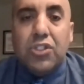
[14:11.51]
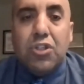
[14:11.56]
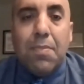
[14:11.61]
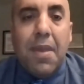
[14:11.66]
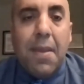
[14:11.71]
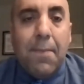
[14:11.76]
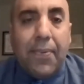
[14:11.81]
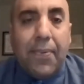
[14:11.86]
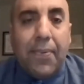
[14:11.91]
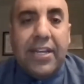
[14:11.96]
to
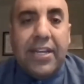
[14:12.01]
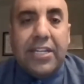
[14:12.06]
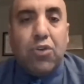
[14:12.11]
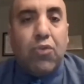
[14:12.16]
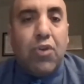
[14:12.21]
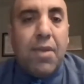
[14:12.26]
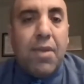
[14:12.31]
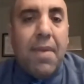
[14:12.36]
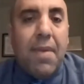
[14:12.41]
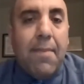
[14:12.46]
me preach or
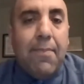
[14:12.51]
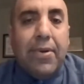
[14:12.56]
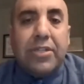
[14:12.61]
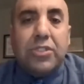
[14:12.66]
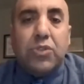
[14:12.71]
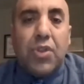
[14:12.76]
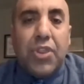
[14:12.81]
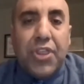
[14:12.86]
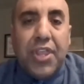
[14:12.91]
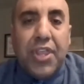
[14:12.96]
read my
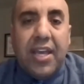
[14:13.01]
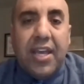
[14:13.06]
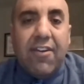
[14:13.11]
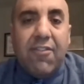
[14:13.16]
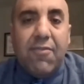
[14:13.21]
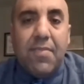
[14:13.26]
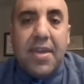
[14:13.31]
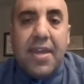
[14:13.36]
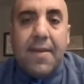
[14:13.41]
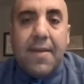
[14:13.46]
books would think of
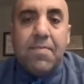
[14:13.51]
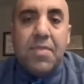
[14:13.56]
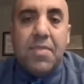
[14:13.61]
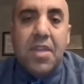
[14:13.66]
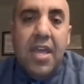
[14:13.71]
me